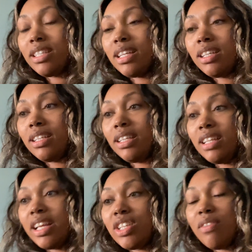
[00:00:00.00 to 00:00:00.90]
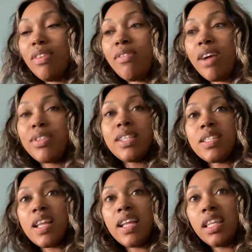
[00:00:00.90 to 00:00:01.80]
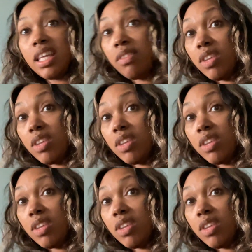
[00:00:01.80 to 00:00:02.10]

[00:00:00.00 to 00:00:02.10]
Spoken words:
HIV virus does not live